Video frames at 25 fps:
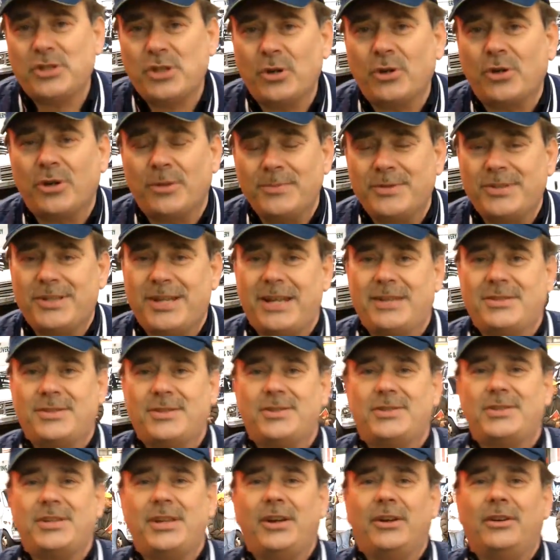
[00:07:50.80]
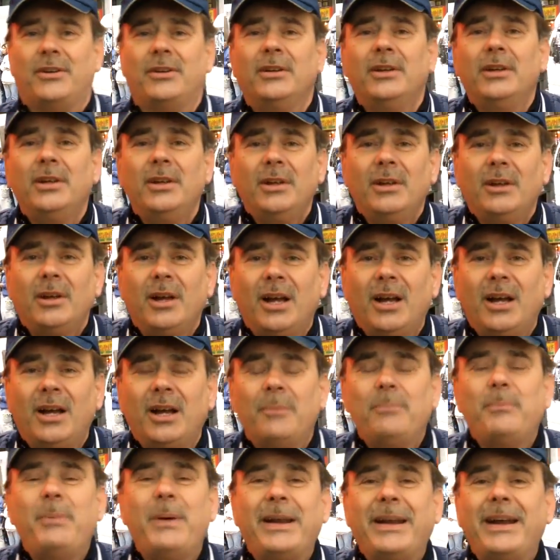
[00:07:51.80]
circumstances here,
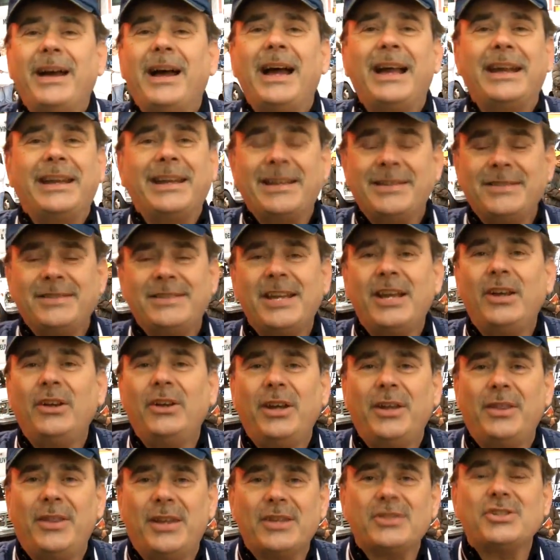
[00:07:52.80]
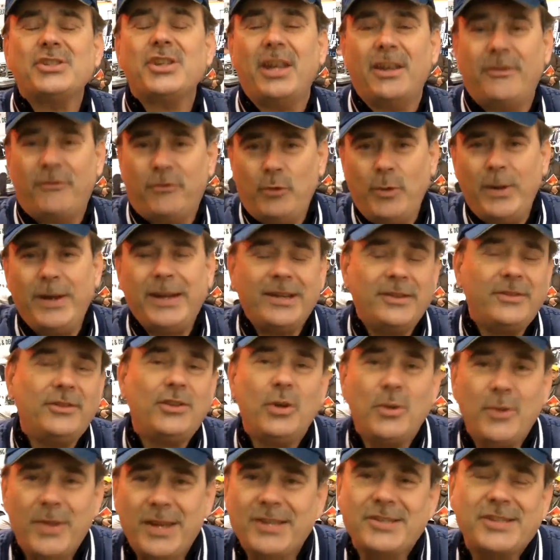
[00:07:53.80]
but I can tell you this: if we can
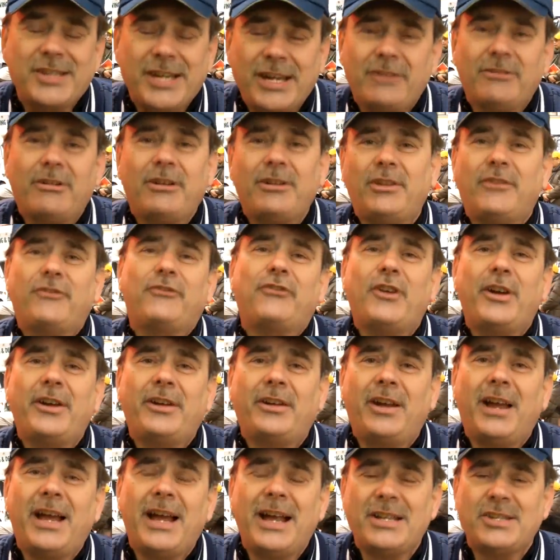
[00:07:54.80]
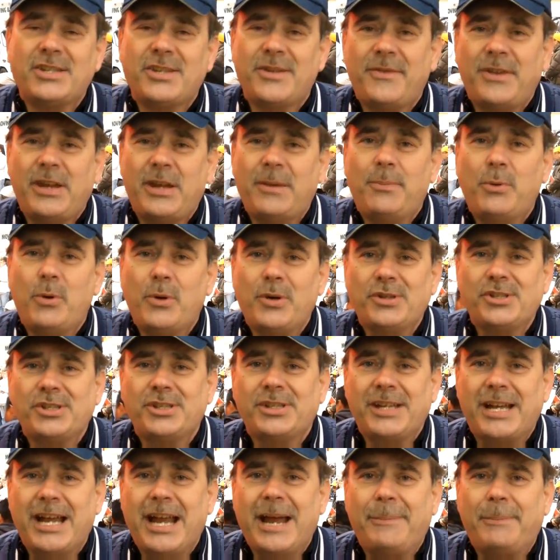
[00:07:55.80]
do this here on the front lines of the
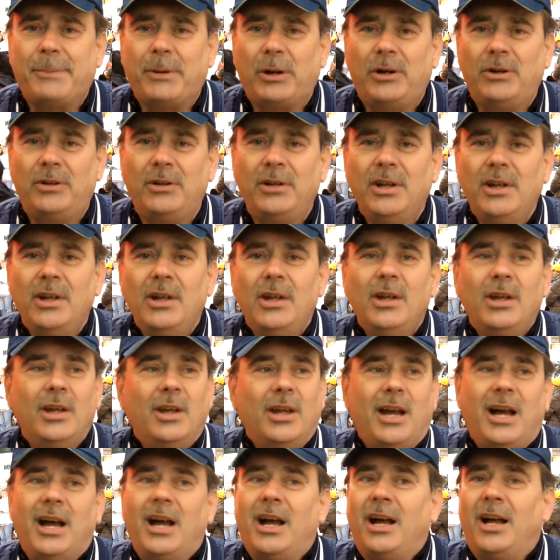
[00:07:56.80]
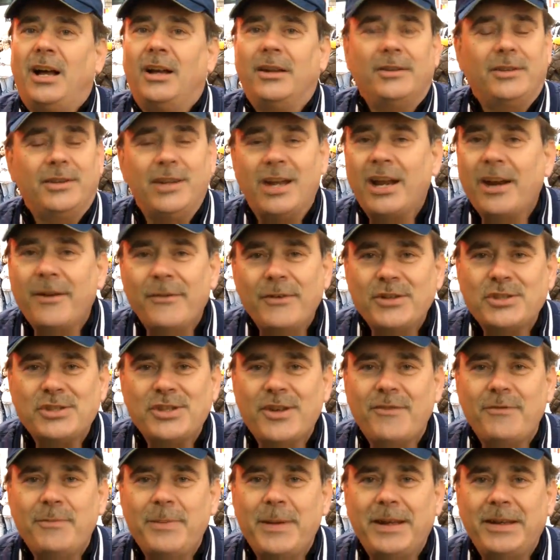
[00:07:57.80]
abortion capital, none of us
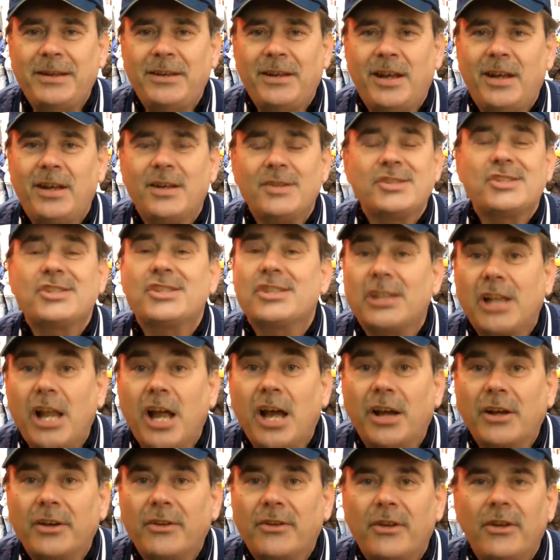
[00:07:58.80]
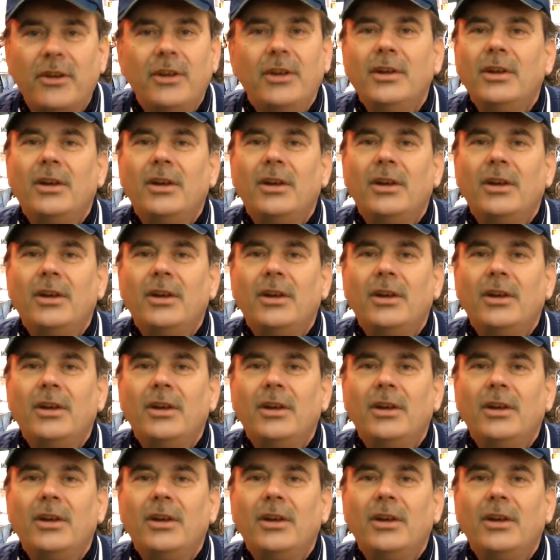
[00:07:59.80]
have been slugged,